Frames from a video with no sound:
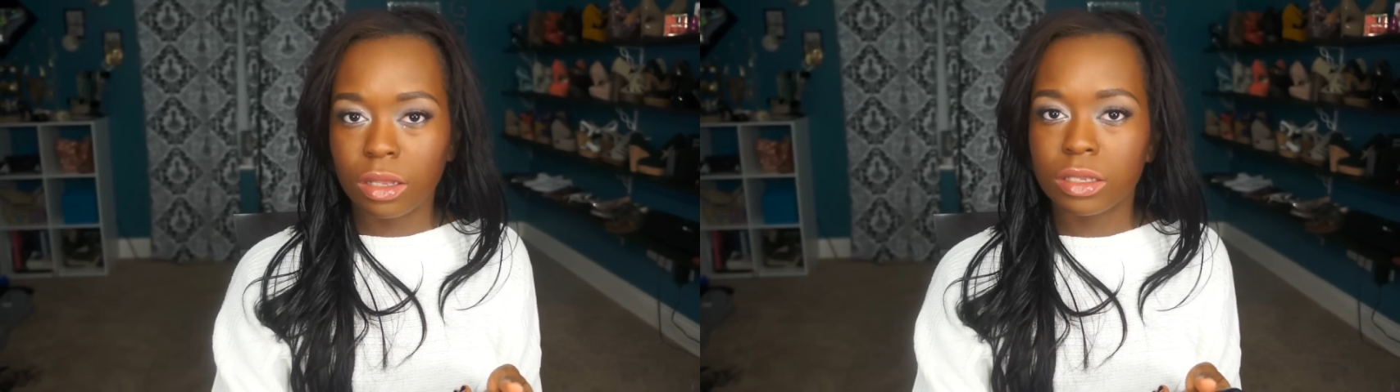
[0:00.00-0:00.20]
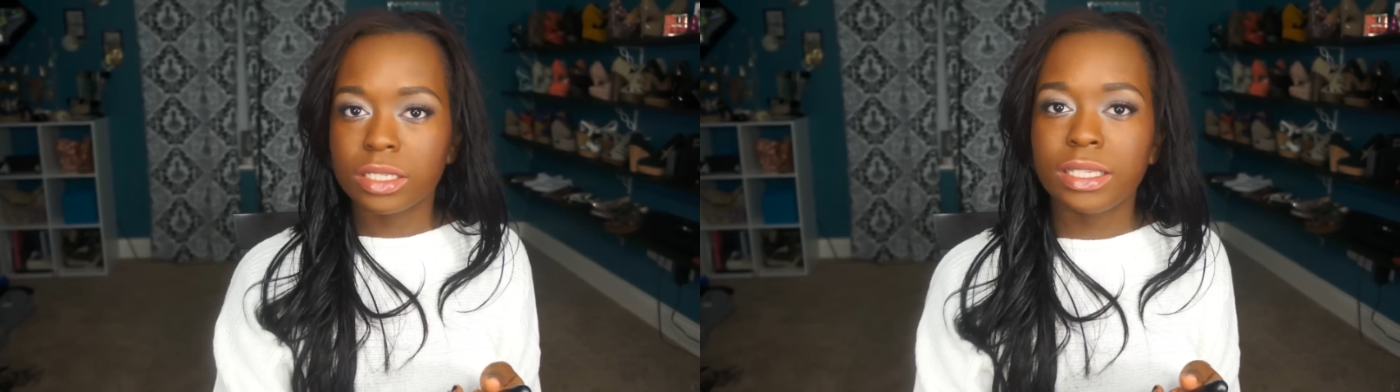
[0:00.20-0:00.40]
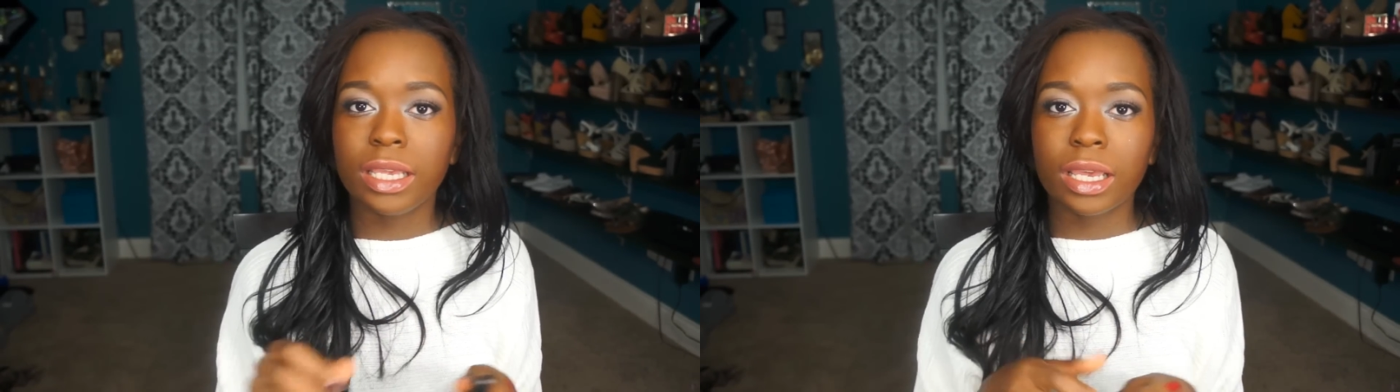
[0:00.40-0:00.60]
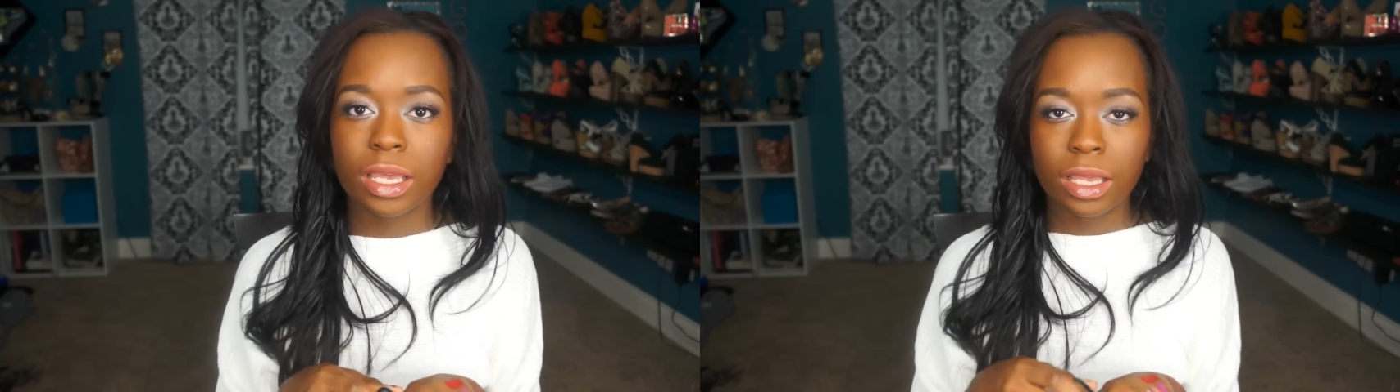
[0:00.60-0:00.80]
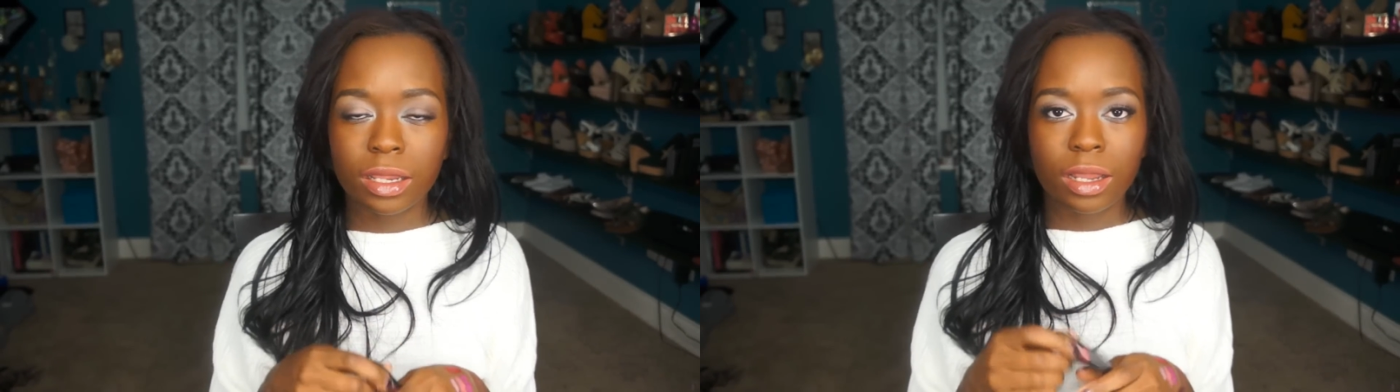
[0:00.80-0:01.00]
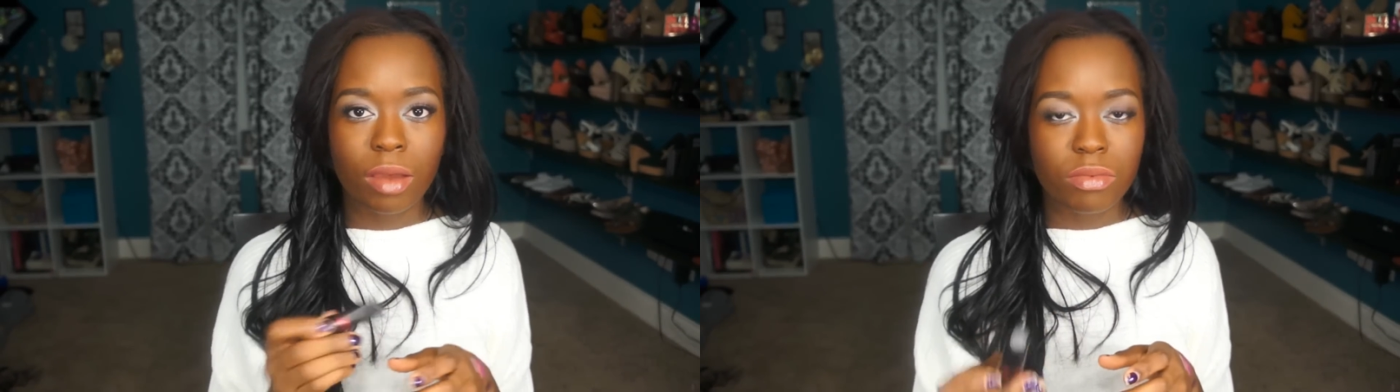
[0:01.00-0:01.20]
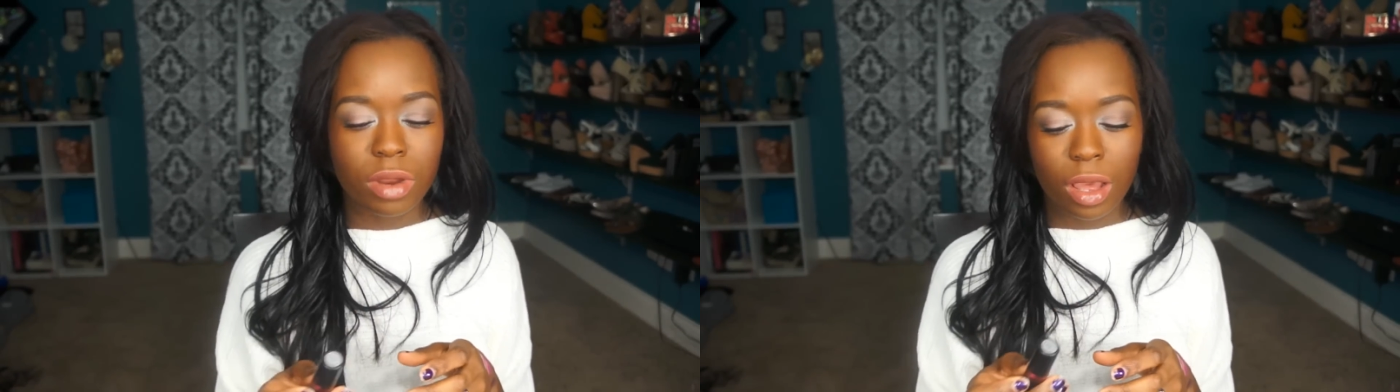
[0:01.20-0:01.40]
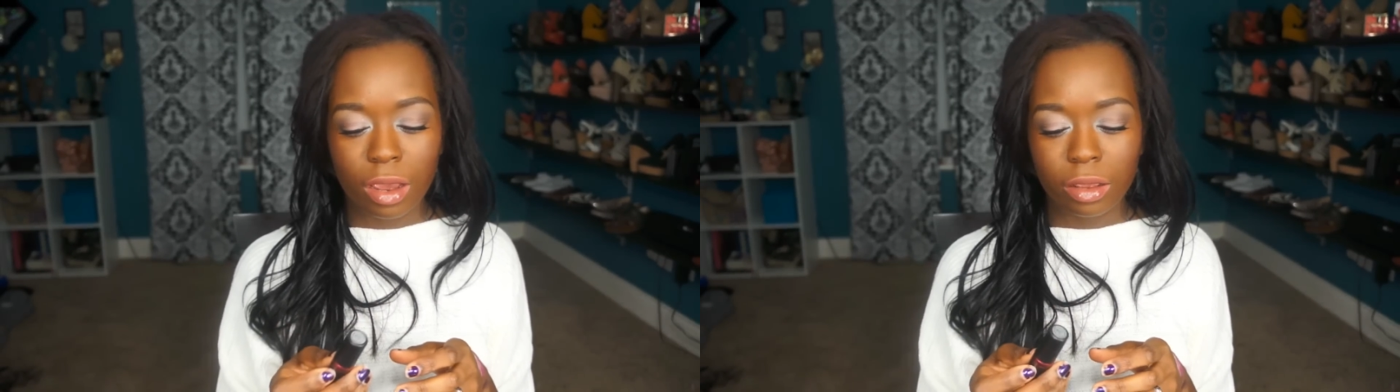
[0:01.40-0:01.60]
seeing it on
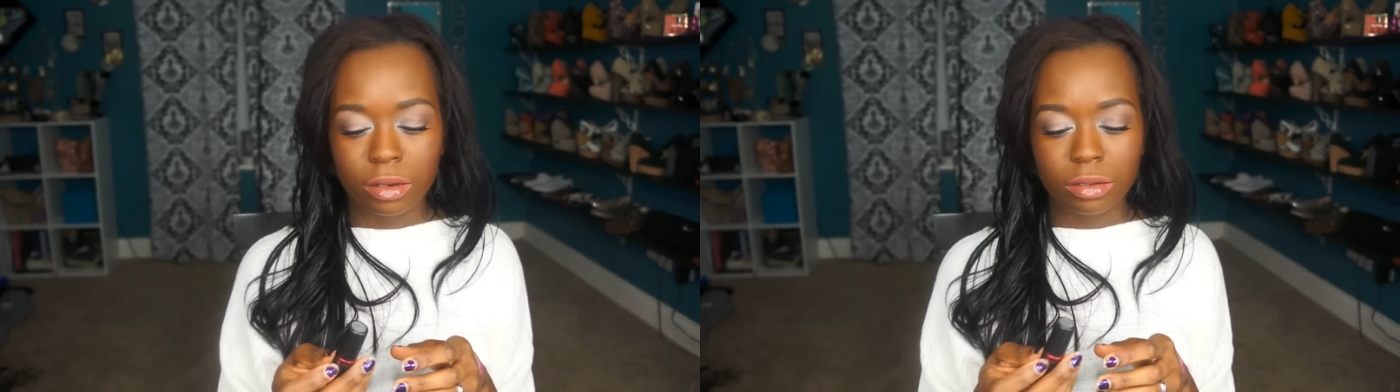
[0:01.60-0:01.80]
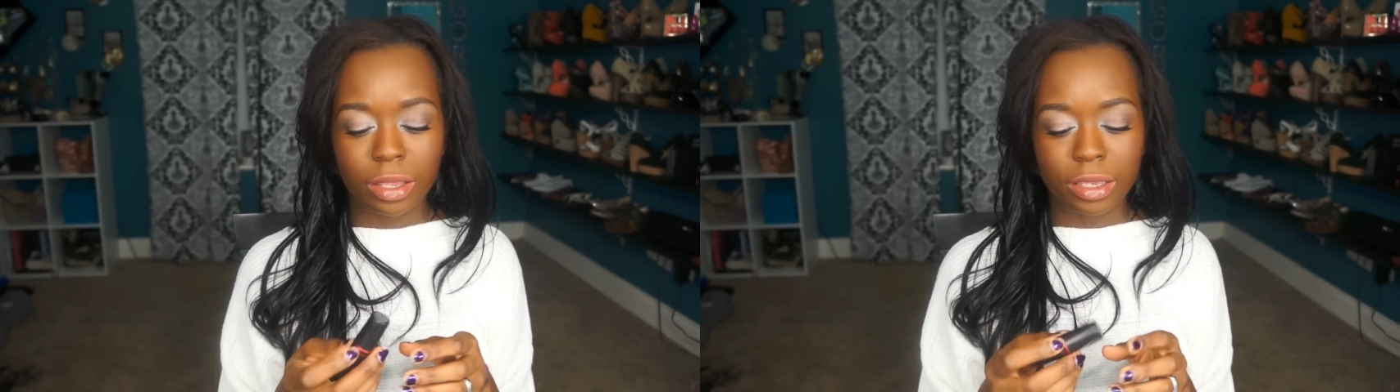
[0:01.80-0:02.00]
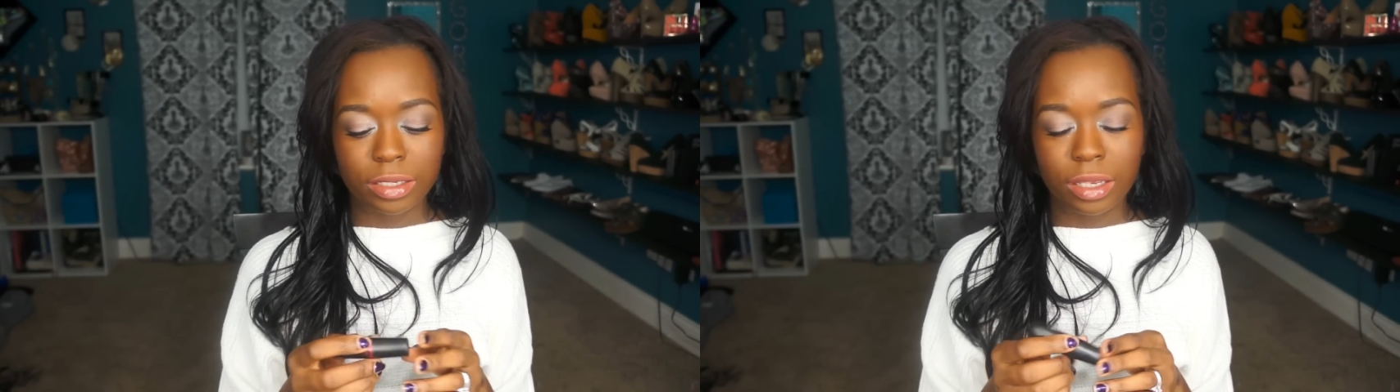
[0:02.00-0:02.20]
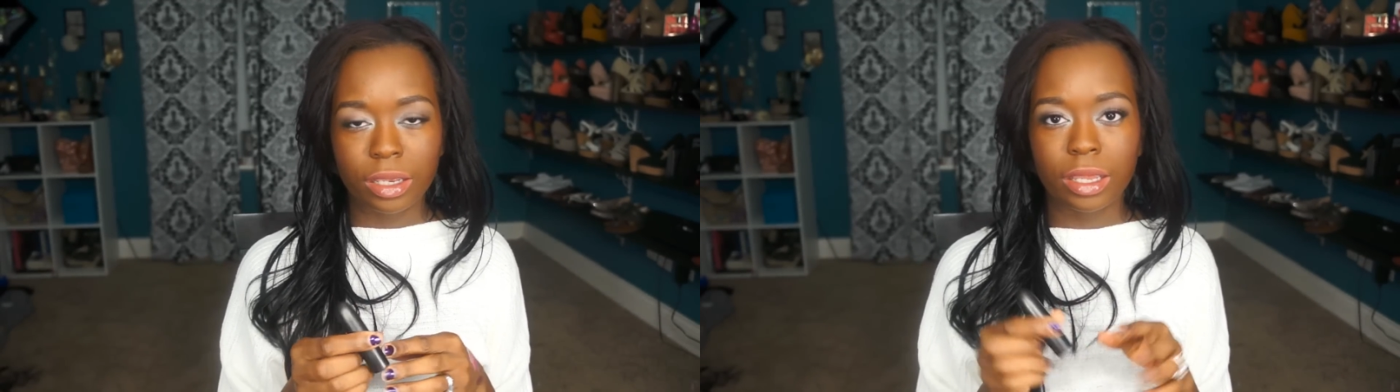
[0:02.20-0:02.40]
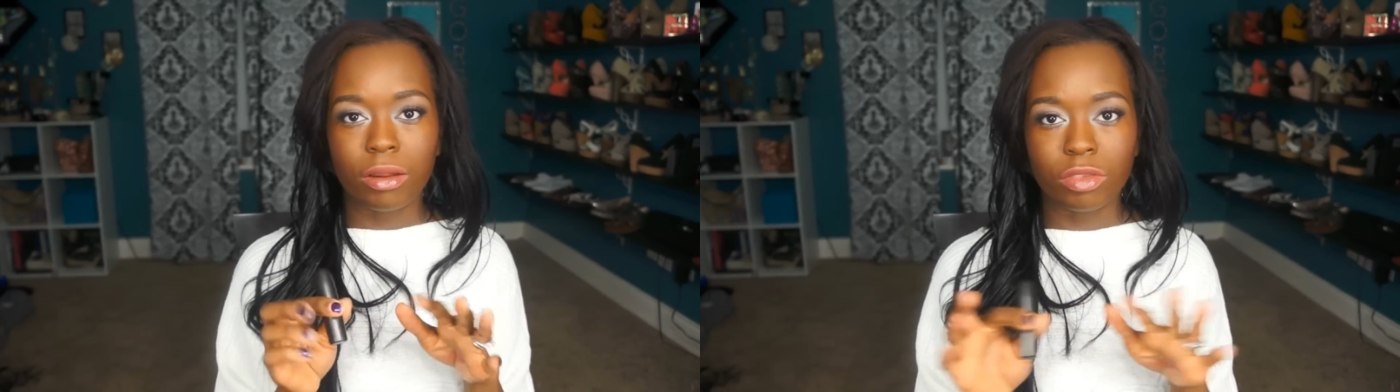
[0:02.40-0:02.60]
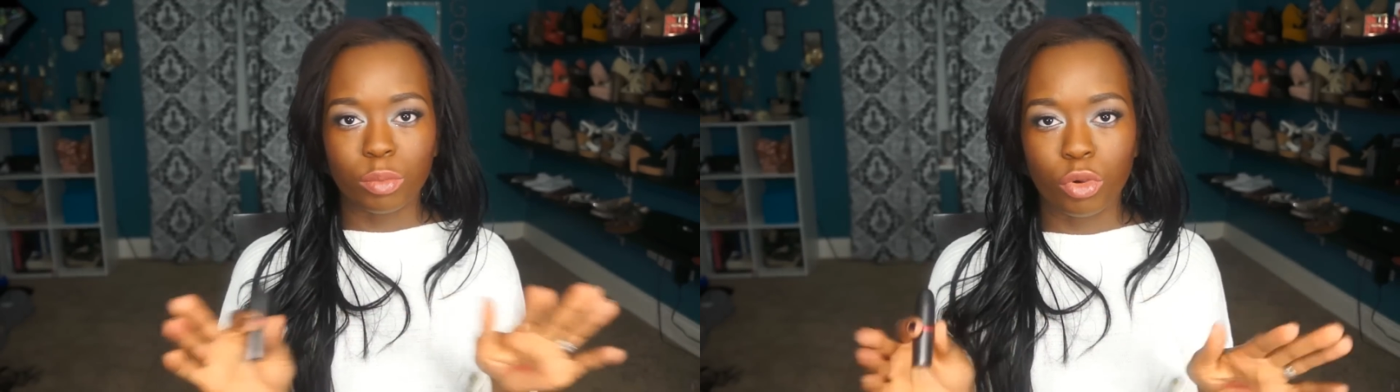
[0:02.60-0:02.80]
the